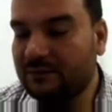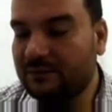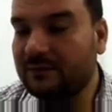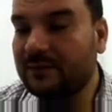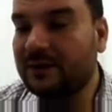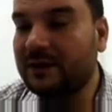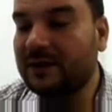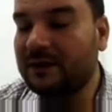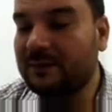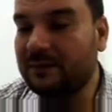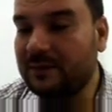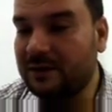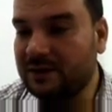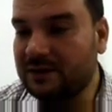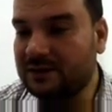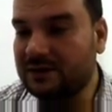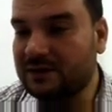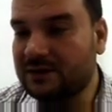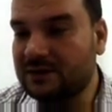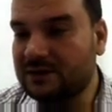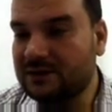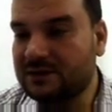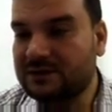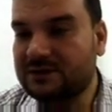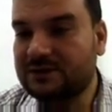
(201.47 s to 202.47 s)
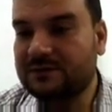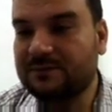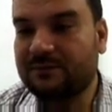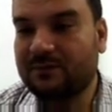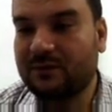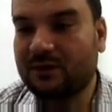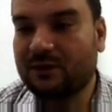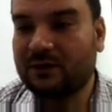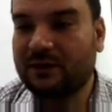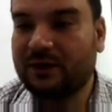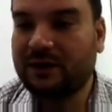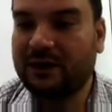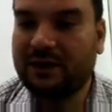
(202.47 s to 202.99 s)
many meters.
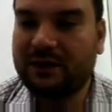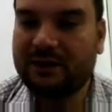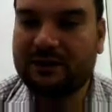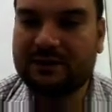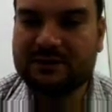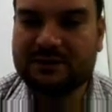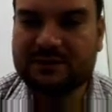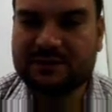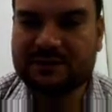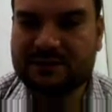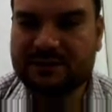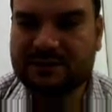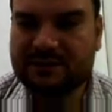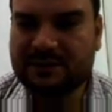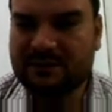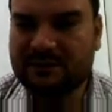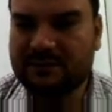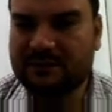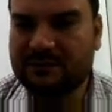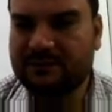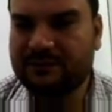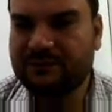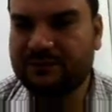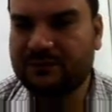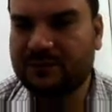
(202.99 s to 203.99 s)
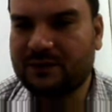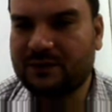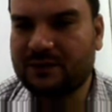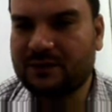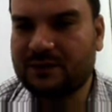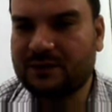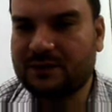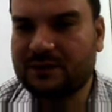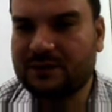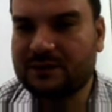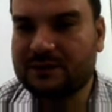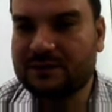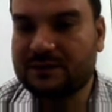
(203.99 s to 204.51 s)
Okay, some
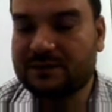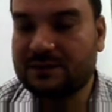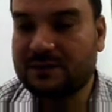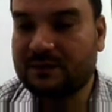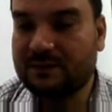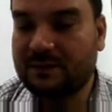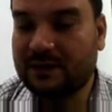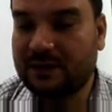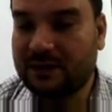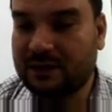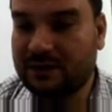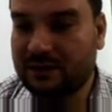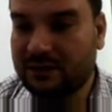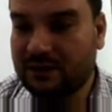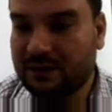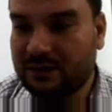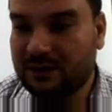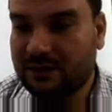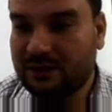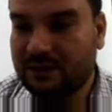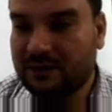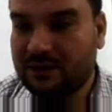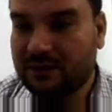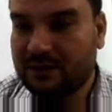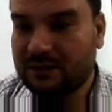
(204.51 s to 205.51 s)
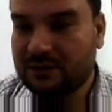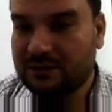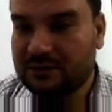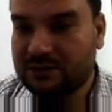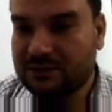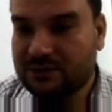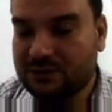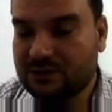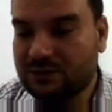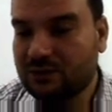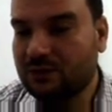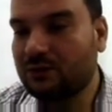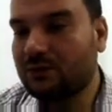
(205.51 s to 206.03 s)
are
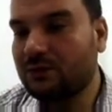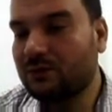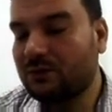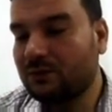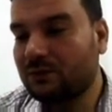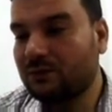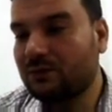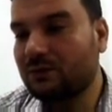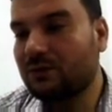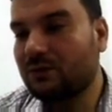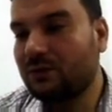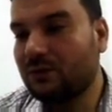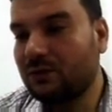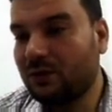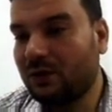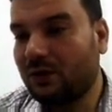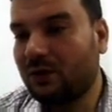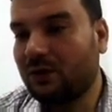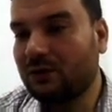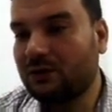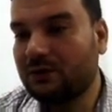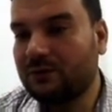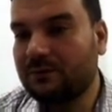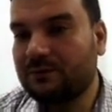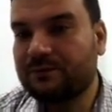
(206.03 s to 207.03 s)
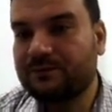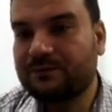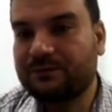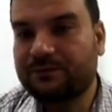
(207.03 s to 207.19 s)
so long.